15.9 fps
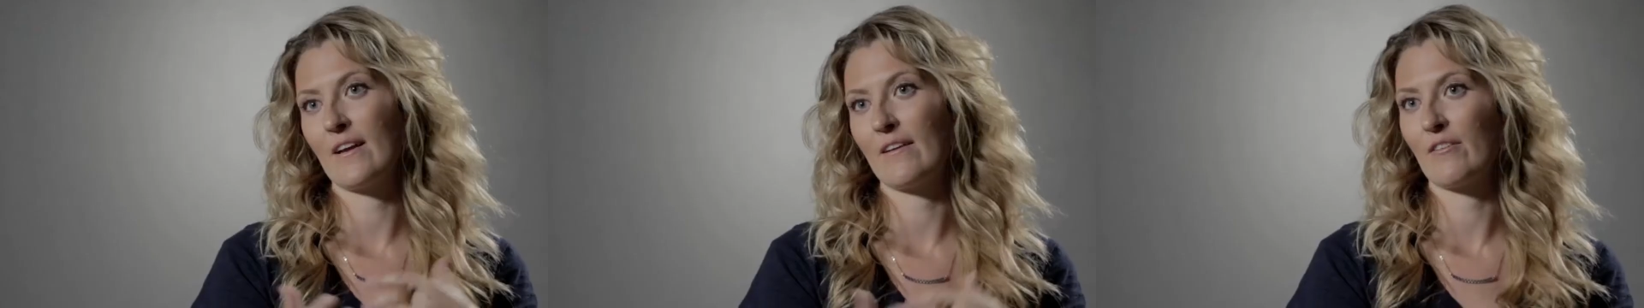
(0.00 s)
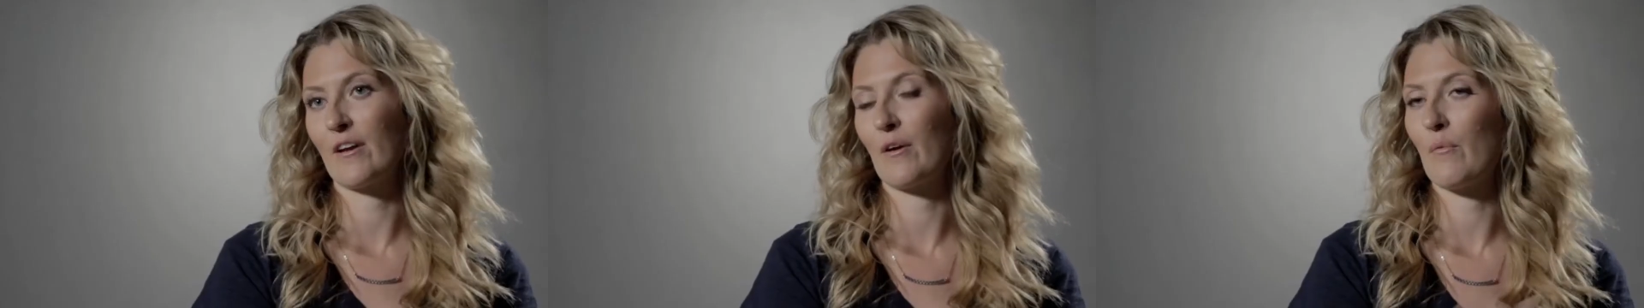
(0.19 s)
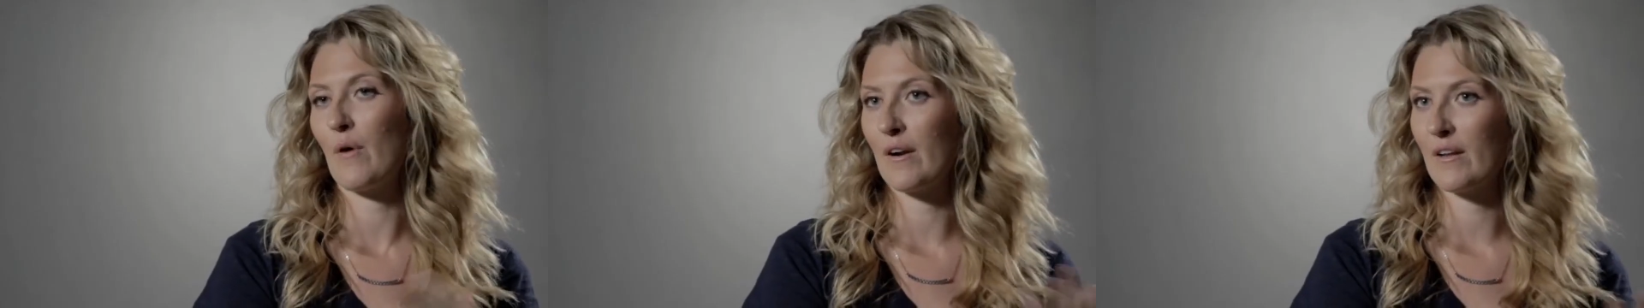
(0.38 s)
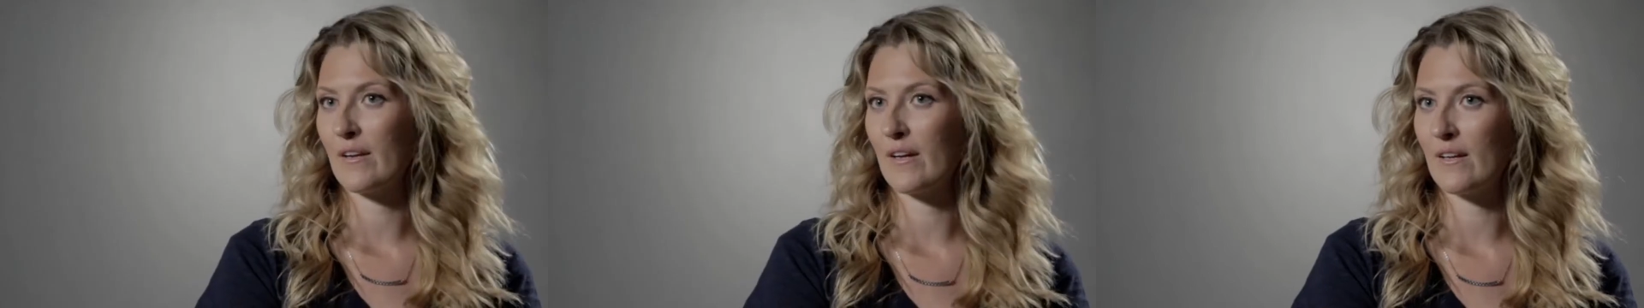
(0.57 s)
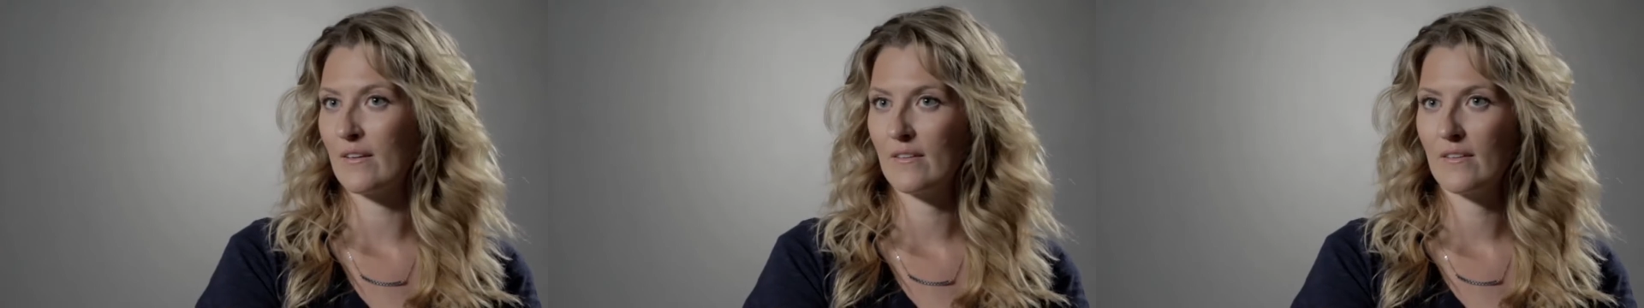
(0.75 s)
every guy wanted
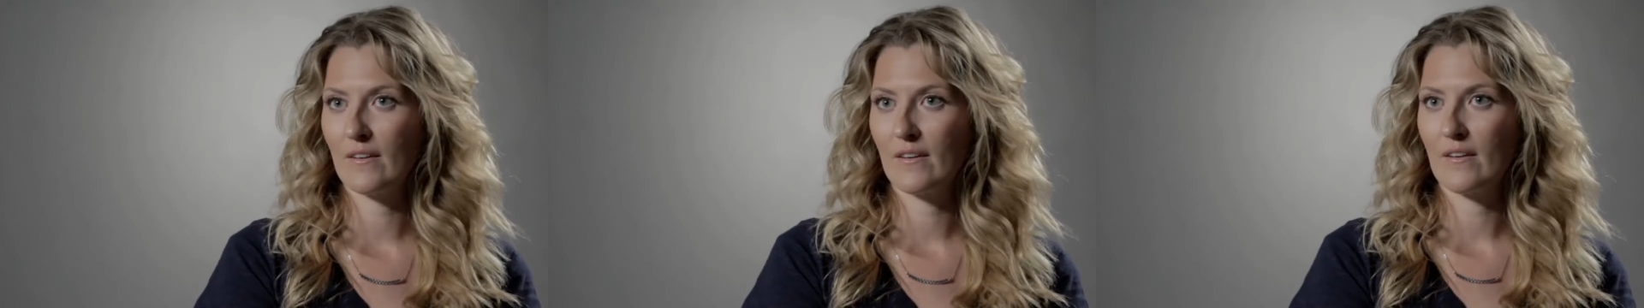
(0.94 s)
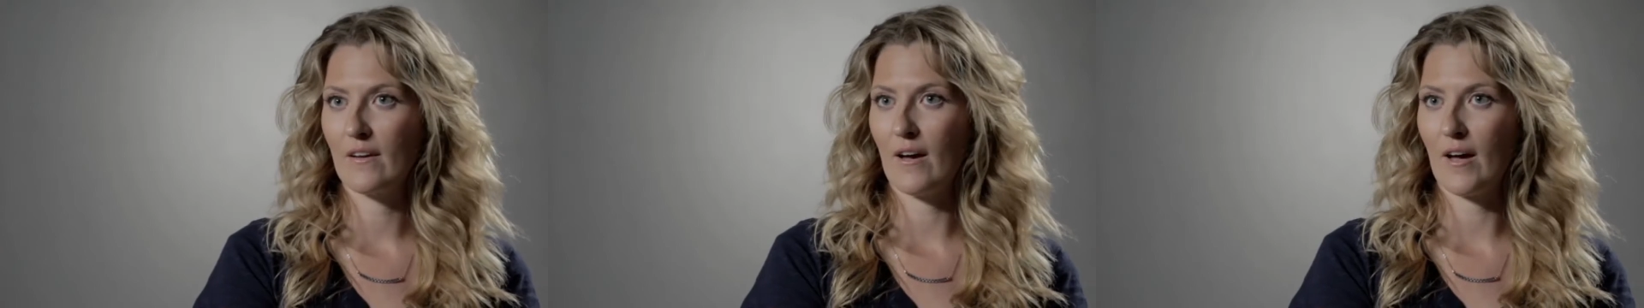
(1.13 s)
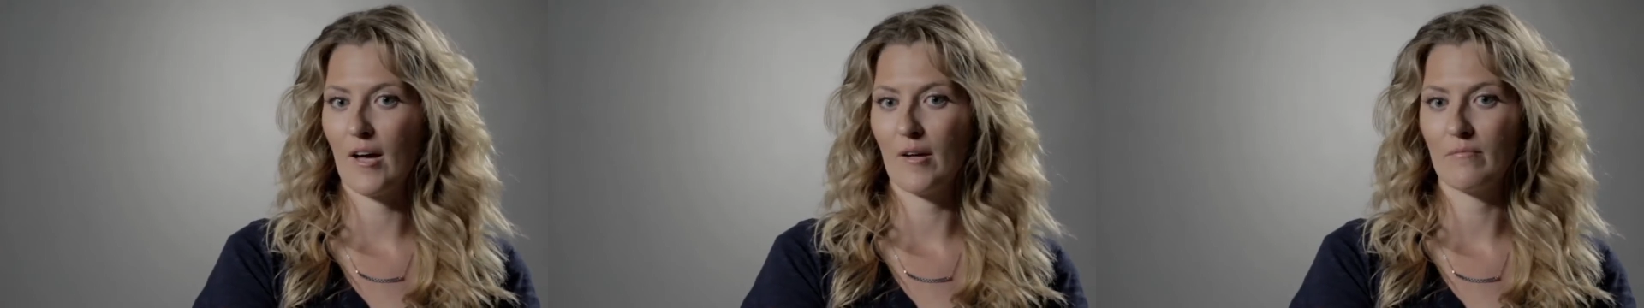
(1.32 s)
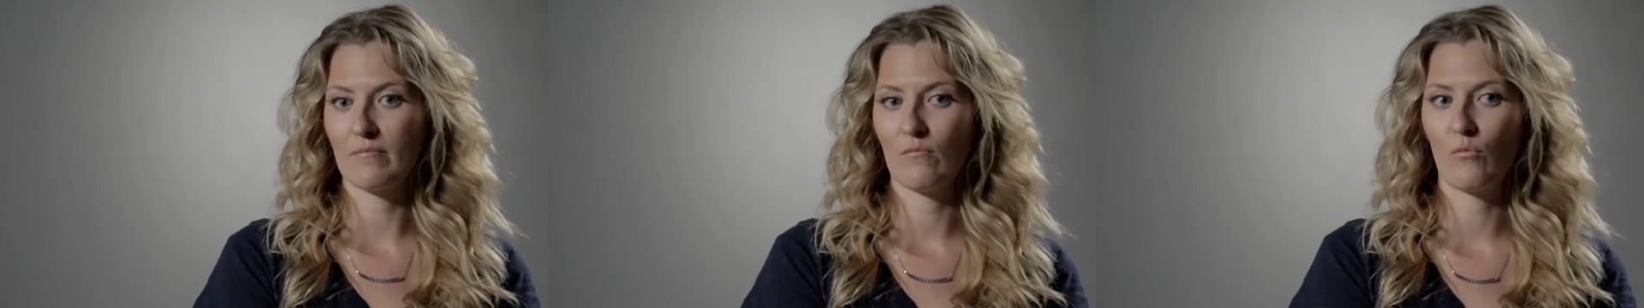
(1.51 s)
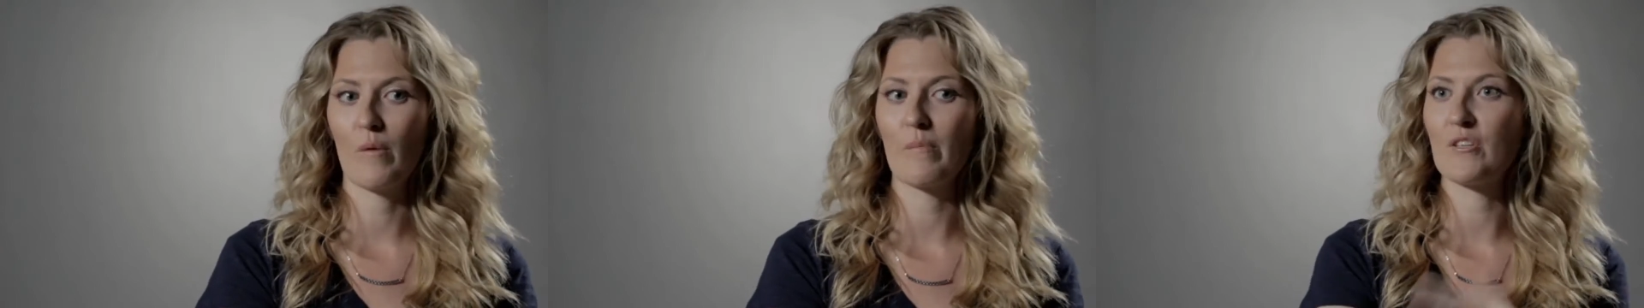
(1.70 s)
it.
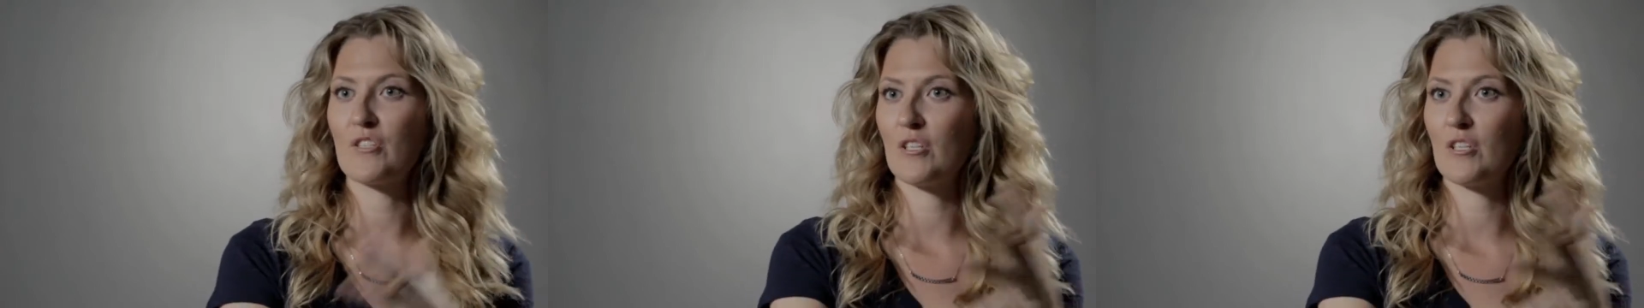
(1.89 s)
Women